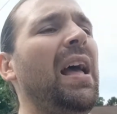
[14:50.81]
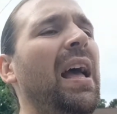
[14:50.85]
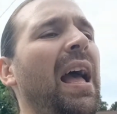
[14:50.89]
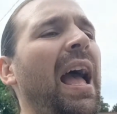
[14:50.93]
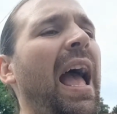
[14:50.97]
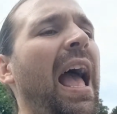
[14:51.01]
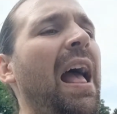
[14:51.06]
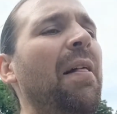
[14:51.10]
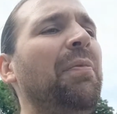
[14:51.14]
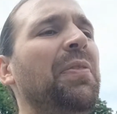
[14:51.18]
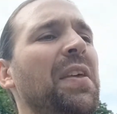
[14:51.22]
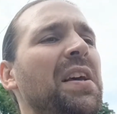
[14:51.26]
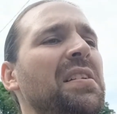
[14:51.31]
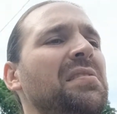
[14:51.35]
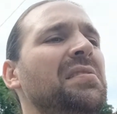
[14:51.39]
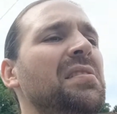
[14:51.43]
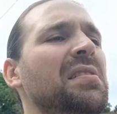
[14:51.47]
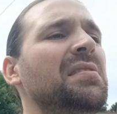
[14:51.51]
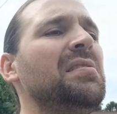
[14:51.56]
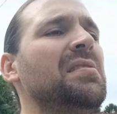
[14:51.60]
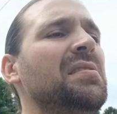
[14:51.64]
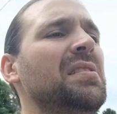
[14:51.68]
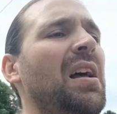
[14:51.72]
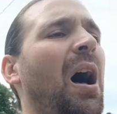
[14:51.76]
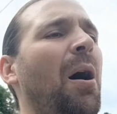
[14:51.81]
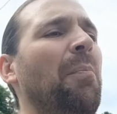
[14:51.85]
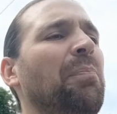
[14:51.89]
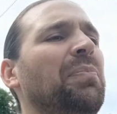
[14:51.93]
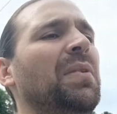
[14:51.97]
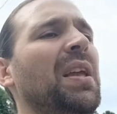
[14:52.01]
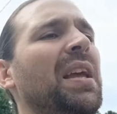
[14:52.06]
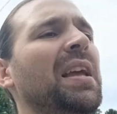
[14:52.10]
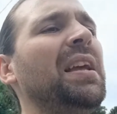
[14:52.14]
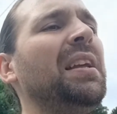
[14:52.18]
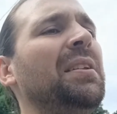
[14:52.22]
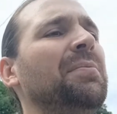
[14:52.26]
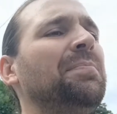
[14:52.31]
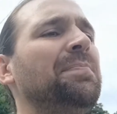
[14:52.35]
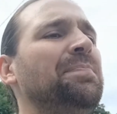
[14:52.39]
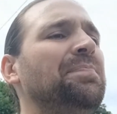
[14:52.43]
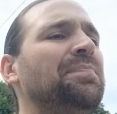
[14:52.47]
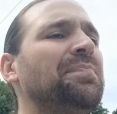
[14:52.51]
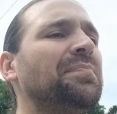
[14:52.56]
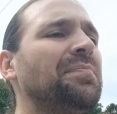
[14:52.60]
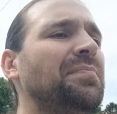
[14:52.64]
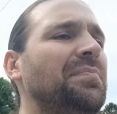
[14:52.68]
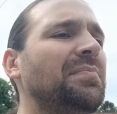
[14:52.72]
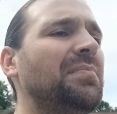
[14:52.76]
And this is something
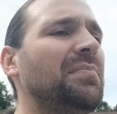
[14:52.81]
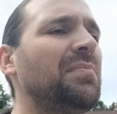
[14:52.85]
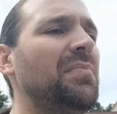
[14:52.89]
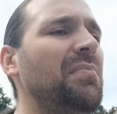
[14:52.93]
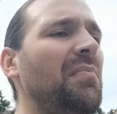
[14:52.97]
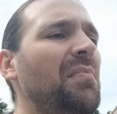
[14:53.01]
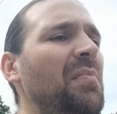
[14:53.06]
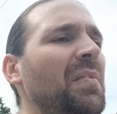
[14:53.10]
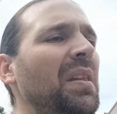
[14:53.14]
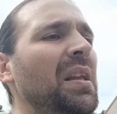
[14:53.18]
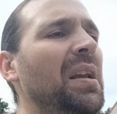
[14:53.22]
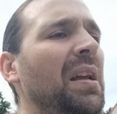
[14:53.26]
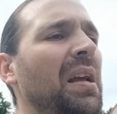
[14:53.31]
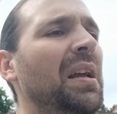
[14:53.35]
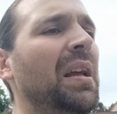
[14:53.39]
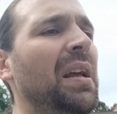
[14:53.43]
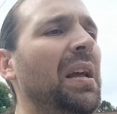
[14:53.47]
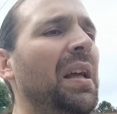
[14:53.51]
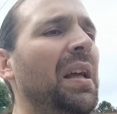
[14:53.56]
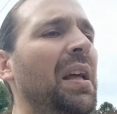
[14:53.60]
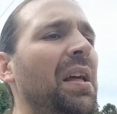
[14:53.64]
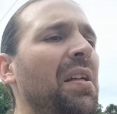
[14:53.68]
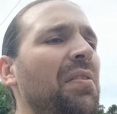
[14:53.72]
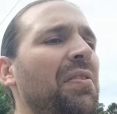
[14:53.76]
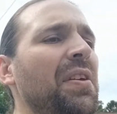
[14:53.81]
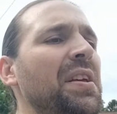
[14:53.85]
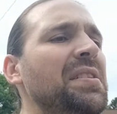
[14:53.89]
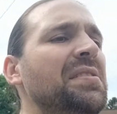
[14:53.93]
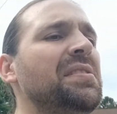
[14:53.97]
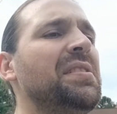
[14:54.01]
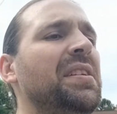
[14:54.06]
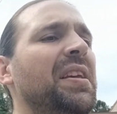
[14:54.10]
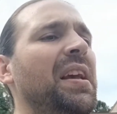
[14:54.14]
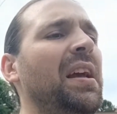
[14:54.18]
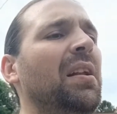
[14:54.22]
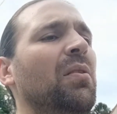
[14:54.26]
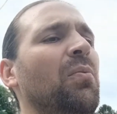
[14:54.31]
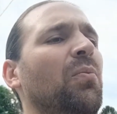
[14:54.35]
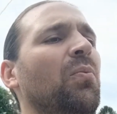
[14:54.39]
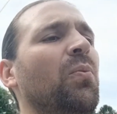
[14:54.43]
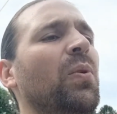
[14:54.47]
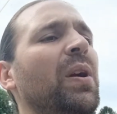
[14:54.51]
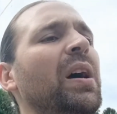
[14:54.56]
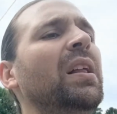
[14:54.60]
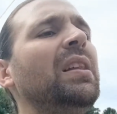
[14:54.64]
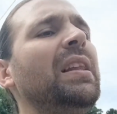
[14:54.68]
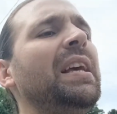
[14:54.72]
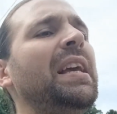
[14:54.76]
this can
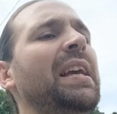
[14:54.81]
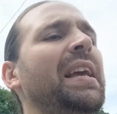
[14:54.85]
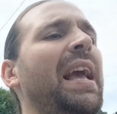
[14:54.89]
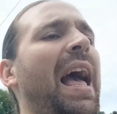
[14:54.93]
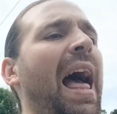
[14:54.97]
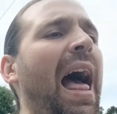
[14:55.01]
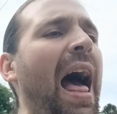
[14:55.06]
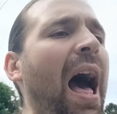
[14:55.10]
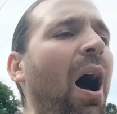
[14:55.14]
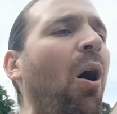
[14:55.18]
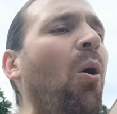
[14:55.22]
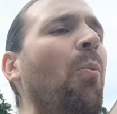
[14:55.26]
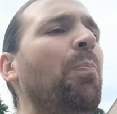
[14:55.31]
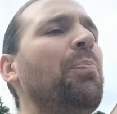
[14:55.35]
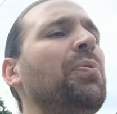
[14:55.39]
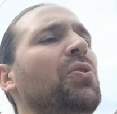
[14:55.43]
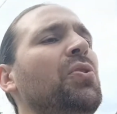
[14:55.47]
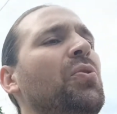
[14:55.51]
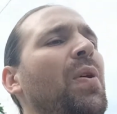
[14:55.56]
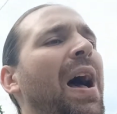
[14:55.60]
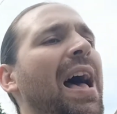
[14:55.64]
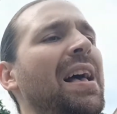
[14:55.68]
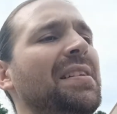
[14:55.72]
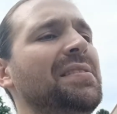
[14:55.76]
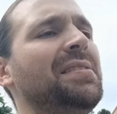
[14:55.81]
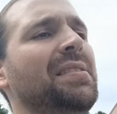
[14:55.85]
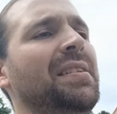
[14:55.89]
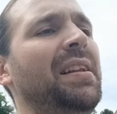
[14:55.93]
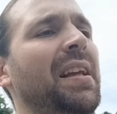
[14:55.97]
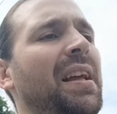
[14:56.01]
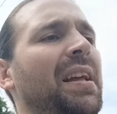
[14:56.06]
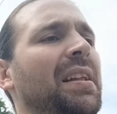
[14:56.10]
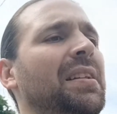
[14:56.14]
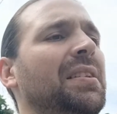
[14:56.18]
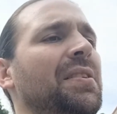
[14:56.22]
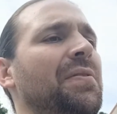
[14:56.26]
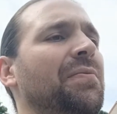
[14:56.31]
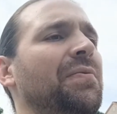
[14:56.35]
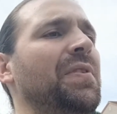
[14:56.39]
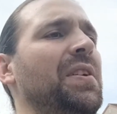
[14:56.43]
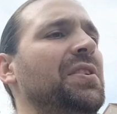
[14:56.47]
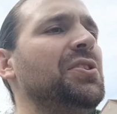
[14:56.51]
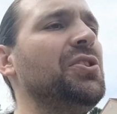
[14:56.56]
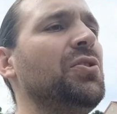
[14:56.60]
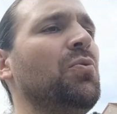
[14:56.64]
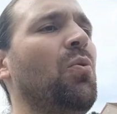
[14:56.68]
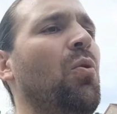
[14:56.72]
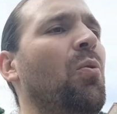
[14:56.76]
really help you as an
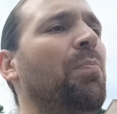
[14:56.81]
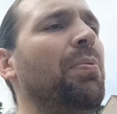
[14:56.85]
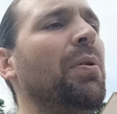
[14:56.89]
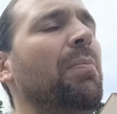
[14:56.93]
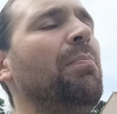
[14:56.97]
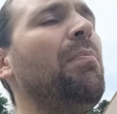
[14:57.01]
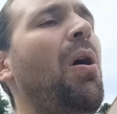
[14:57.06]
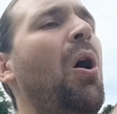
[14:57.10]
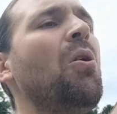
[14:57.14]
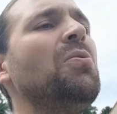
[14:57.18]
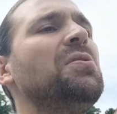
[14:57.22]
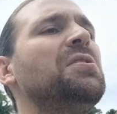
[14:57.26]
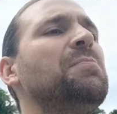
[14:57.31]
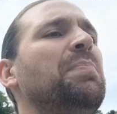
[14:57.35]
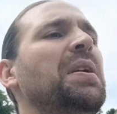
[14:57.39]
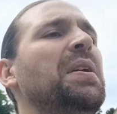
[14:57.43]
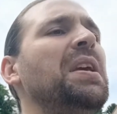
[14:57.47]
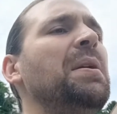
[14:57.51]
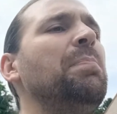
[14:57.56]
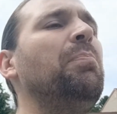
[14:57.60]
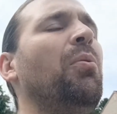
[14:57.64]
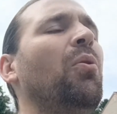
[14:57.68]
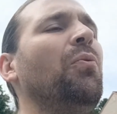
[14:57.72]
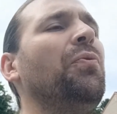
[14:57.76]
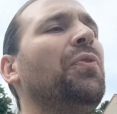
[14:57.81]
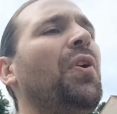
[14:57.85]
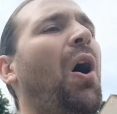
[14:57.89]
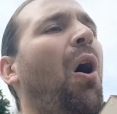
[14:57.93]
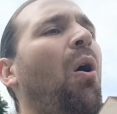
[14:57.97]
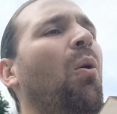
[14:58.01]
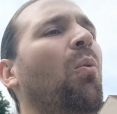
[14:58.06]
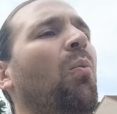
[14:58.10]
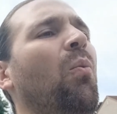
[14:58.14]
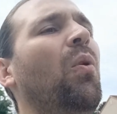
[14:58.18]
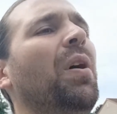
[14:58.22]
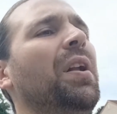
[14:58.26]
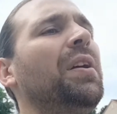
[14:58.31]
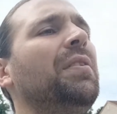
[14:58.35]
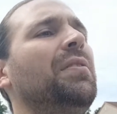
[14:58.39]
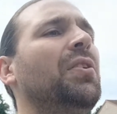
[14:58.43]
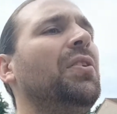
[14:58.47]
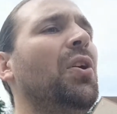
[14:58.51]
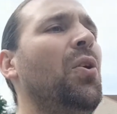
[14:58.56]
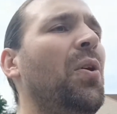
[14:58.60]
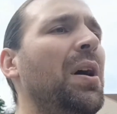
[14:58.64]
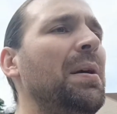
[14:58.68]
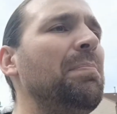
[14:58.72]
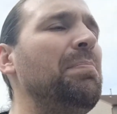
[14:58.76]
individual, but most people don't want to
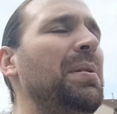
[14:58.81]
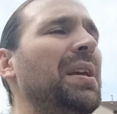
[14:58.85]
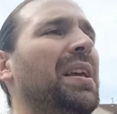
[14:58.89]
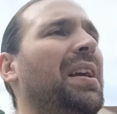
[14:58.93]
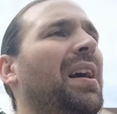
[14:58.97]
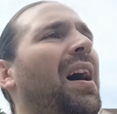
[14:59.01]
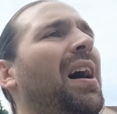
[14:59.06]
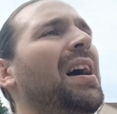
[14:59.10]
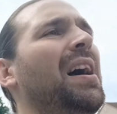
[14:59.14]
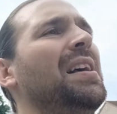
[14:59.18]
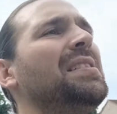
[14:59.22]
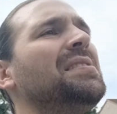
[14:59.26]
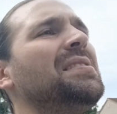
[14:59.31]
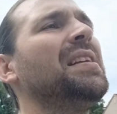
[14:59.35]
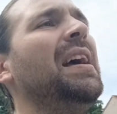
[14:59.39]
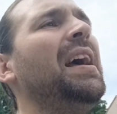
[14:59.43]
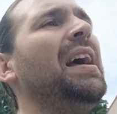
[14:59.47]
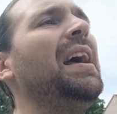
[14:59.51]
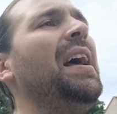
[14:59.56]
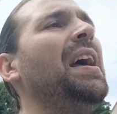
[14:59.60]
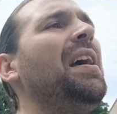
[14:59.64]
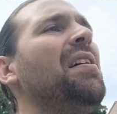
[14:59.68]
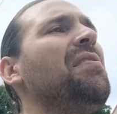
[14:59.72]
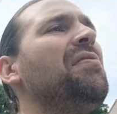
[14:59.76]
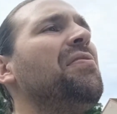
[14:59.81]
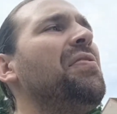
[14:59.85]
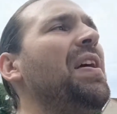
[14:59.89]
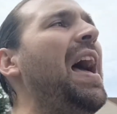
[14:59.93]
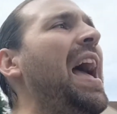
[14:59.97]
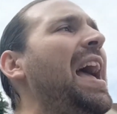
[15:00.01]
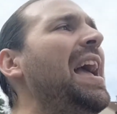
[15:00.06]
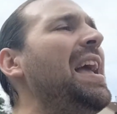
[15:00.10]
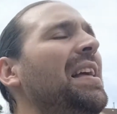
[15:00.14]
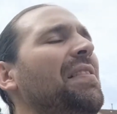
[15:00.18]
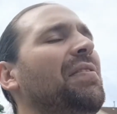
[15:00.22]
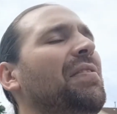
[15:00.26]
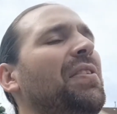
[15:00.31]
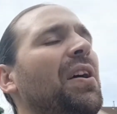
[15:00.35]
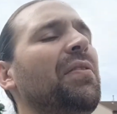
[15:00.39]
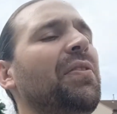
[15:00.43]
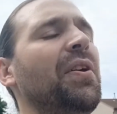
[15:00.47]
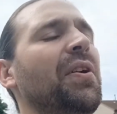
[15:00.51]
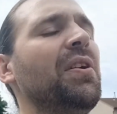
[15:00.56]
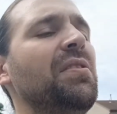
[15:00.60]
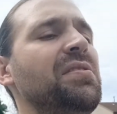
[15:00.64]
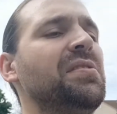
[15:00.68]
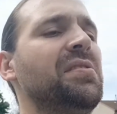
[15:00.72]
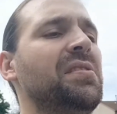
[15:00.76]
do it because they th
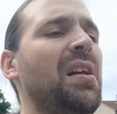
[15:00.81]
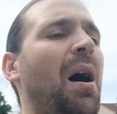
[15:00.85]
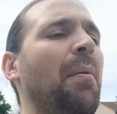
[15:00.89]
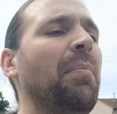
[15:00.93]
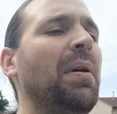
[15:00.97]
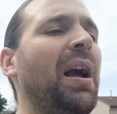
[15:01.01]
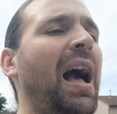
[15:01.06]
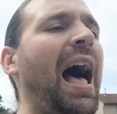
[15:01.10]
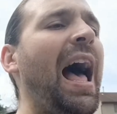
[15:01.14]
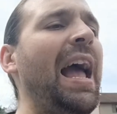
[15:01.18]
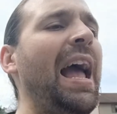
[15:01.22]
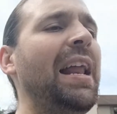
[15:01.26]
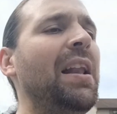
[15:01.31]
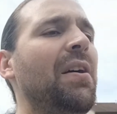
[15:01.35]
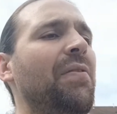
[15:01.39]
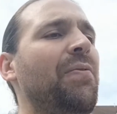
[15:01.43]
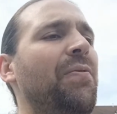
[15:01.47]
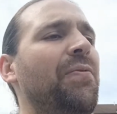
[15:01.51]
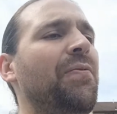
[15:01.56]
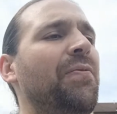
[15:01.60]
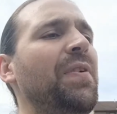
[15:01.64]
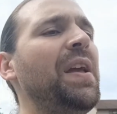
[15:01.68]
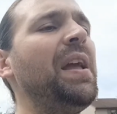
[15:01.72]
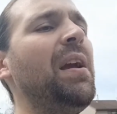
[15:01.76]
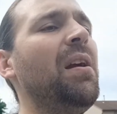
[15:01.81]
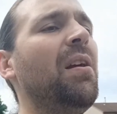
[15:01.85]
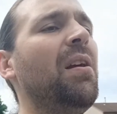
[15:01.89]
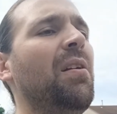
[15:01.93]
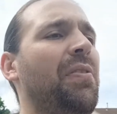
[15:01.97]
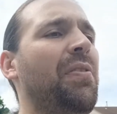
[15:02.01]
there's some kind of fear